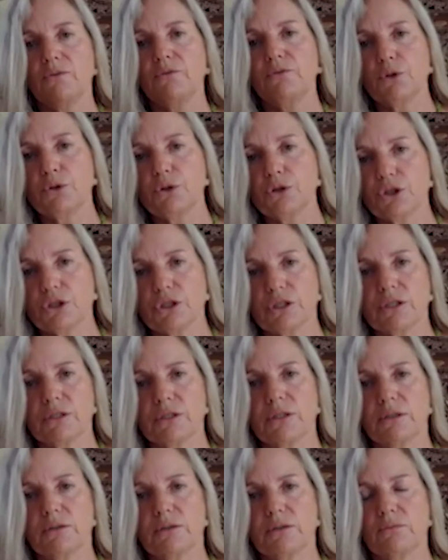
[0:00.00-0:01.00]

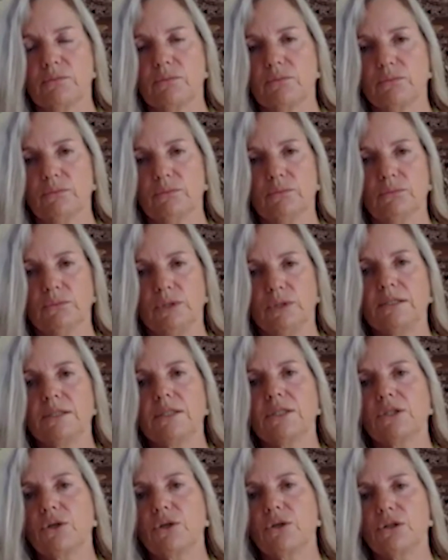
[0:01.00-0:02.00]
confusion and
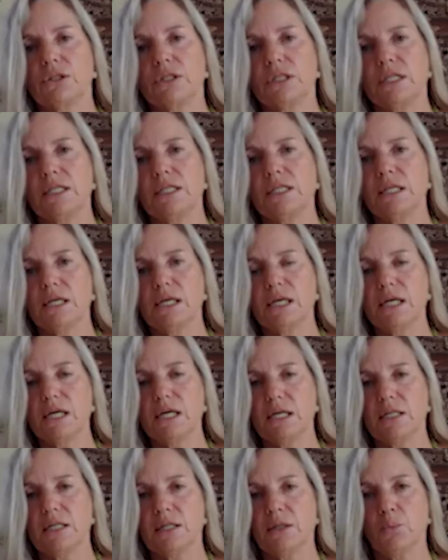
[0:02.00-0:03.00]
uncertainty,
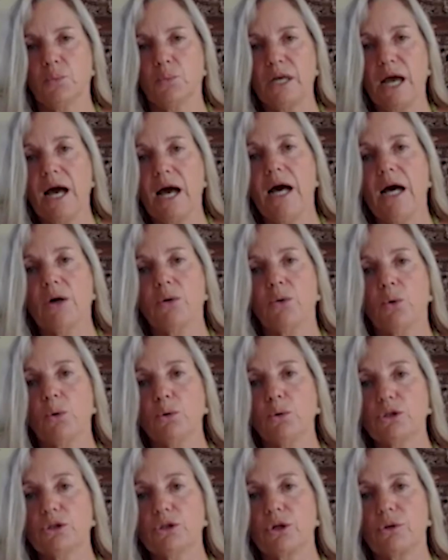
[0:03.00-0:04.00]
we are
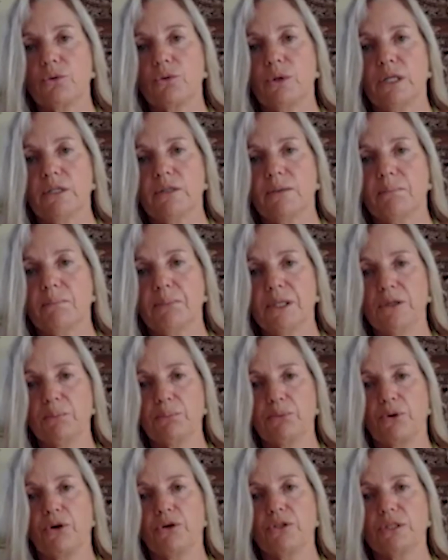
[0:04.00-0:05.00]
also in a bigger
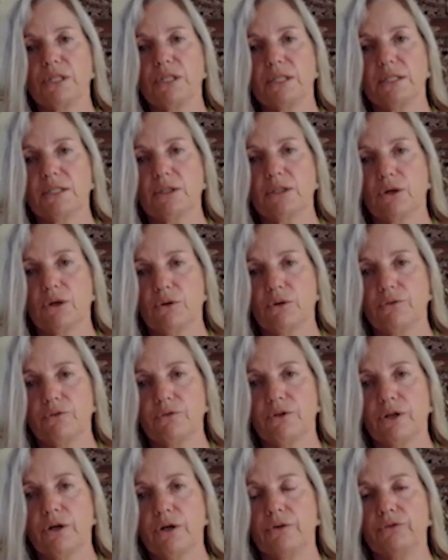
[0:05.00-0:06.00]
process
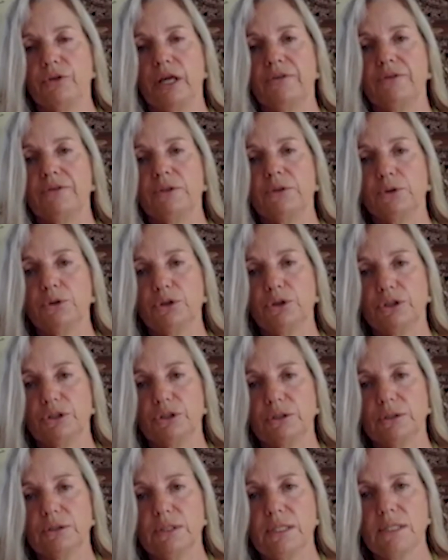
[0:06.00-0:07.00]
of
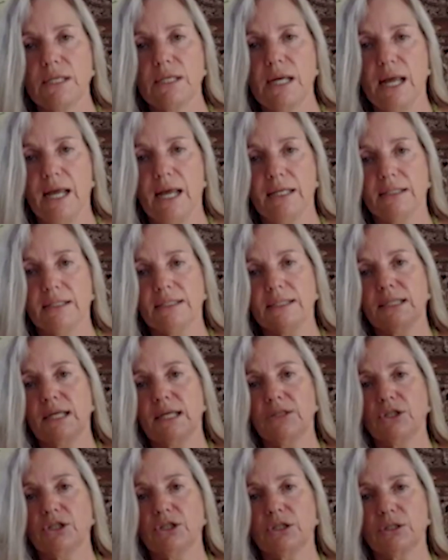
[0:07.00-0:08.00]
evolution and
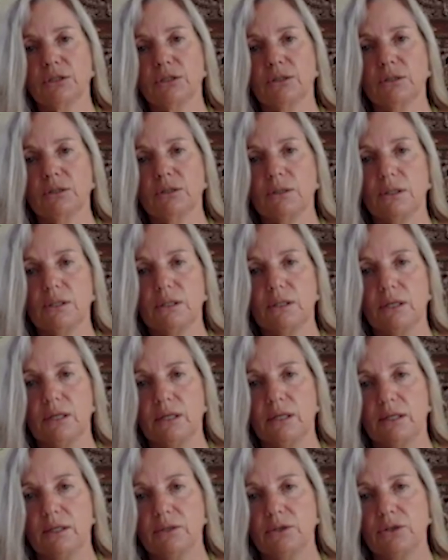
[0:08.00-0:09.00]
ascension,
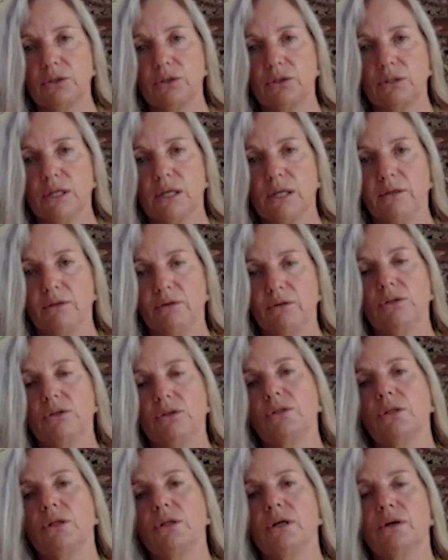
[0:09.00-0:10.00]

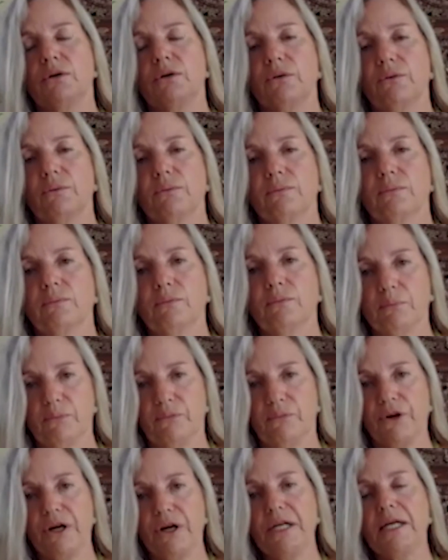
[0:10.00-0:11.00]
and
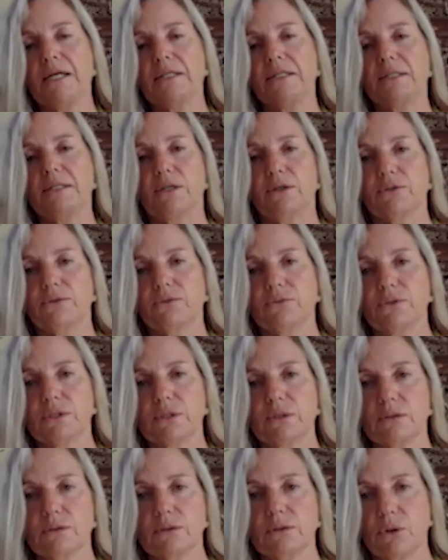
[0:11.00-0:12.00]
freeing
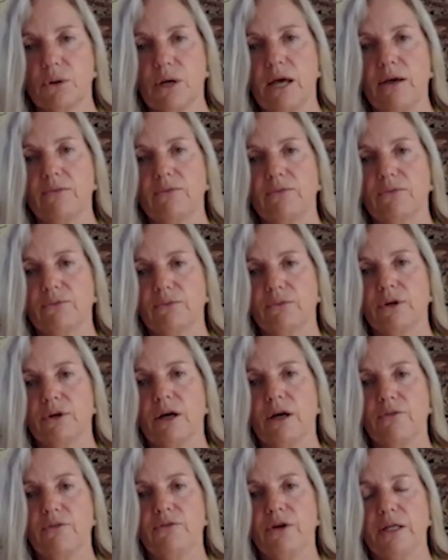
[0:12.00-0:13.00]
ourselves. So I have
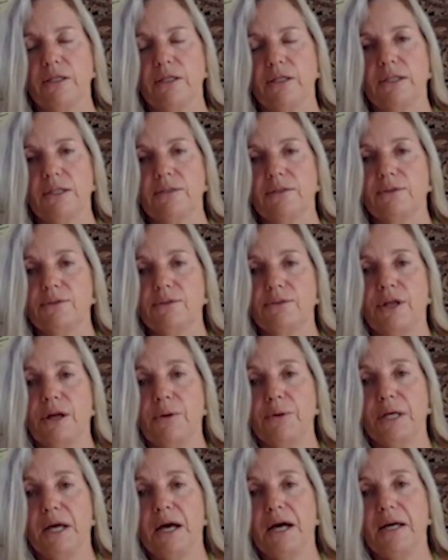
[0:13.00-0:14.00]
faith in
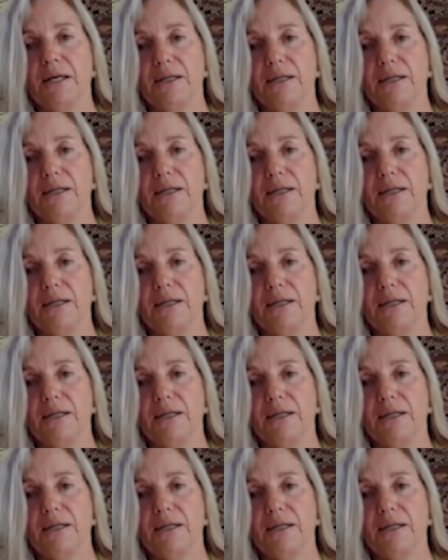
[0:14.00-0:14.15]
that